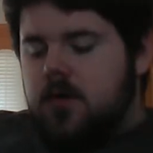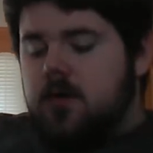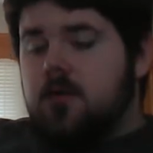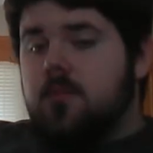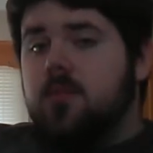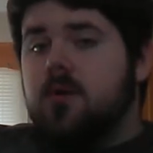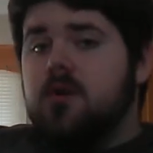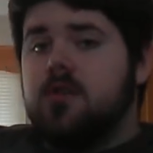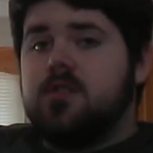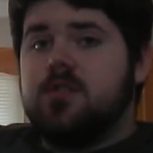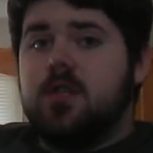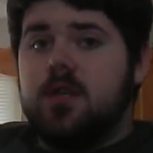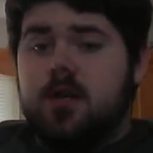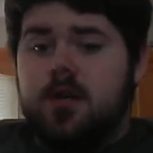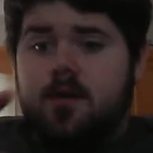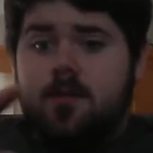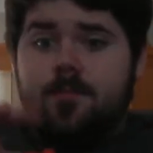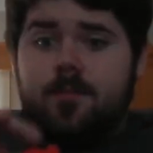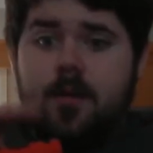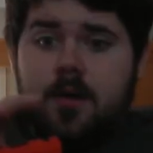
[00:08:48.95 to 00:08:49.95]
you push
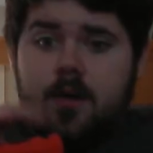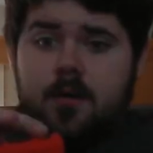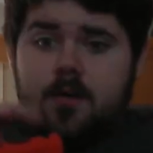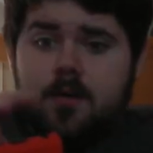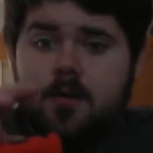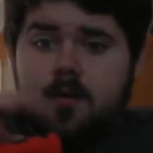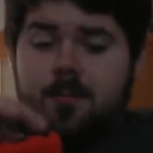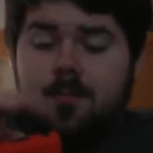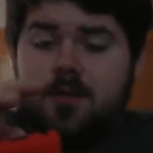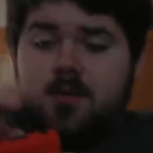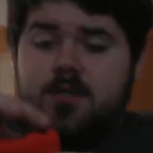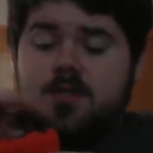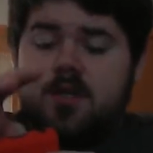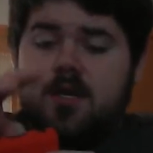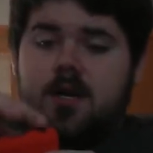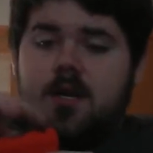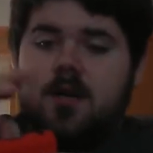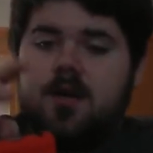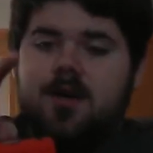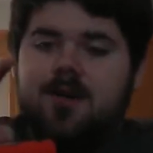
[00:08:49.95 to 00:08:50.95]

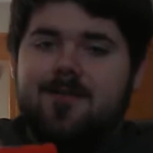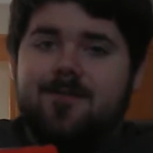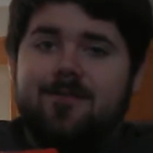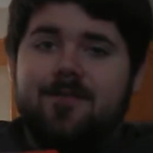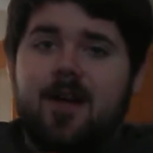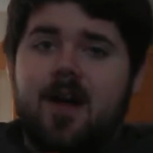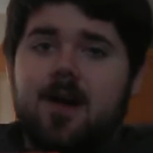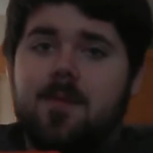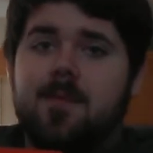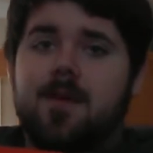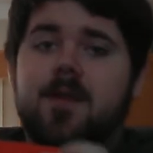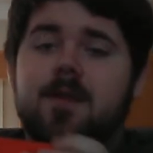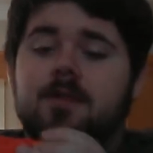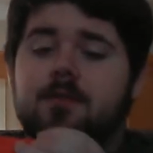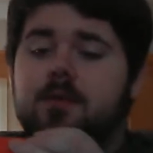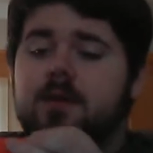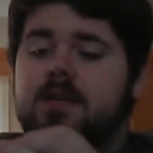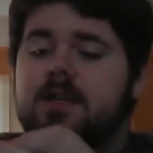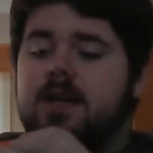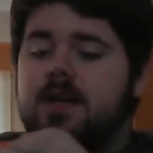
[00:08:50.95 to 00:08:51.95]
the fire button
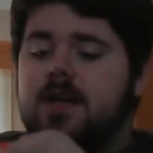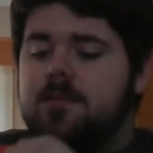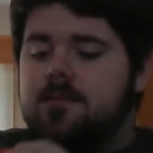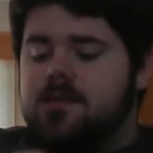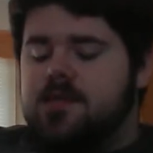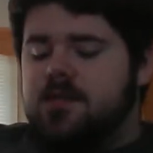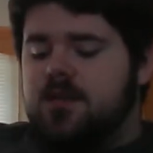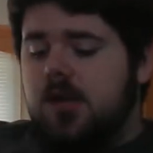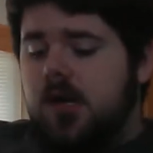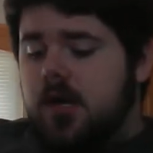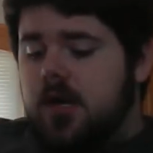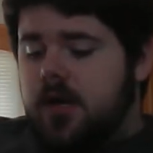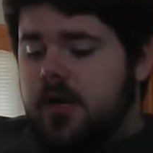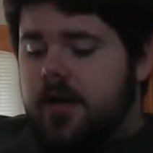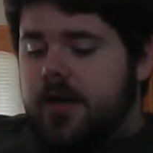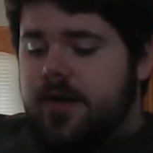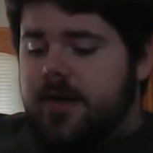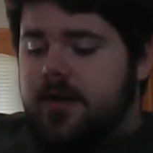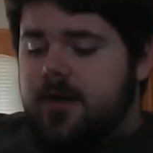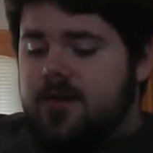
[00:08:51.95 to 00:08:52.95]
3 times,
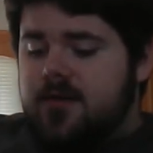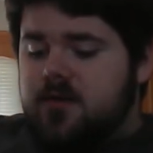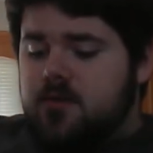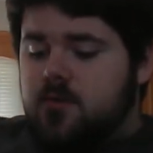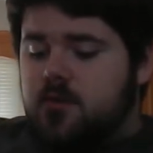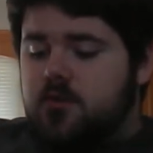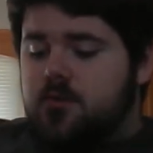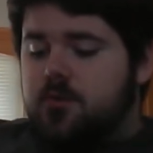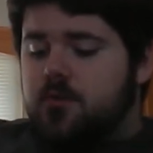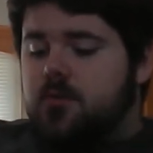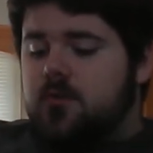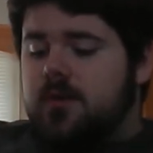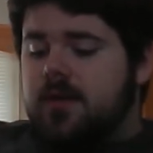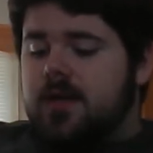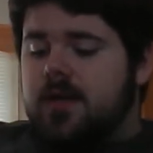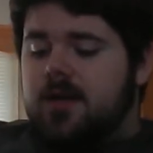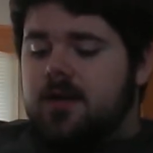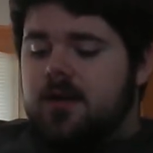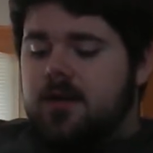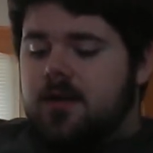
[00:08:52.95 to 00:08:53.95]
and you can switch
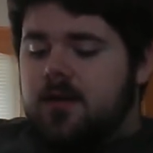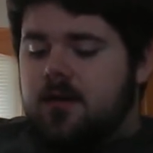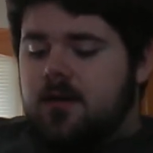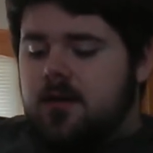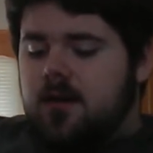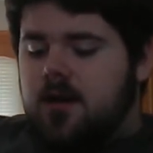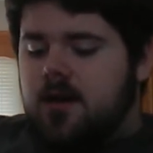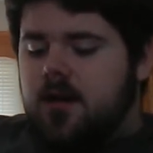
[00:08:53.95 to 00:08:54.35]
between